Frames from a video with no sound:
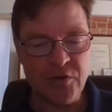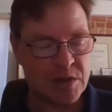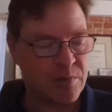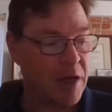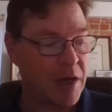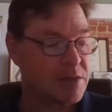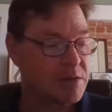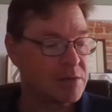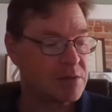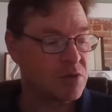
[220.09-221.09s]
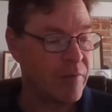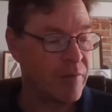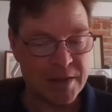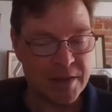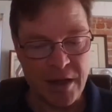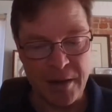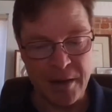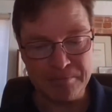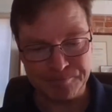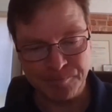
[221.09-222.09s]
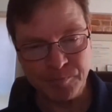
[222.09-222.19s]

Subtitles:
fused and spliced 12 at a time.